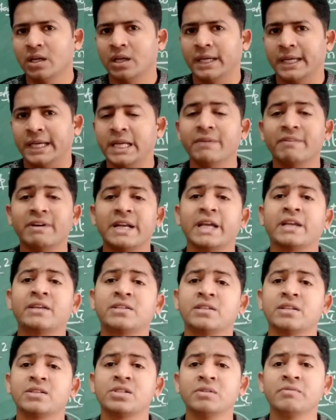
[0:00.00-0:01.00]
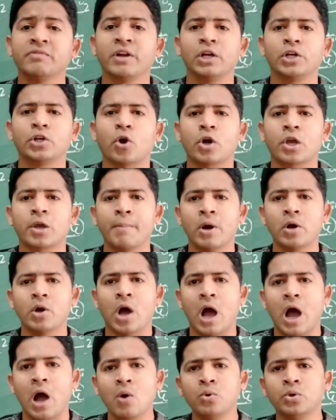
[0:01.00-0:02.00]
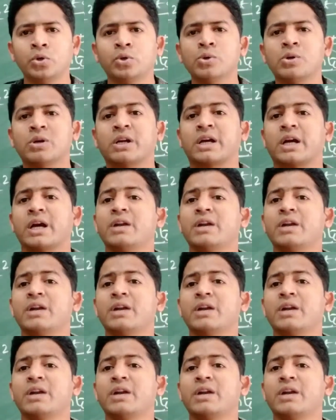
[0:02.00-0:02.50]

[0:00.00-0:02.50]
In our next session, we will talk about how to